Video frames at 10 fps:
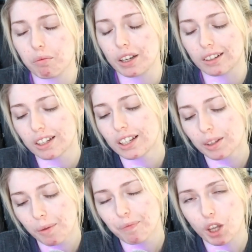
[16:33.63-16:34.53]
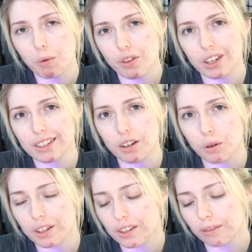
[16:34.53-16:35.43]
But there were things I
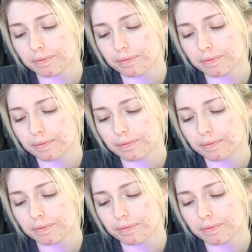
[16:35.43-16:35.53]
noticed.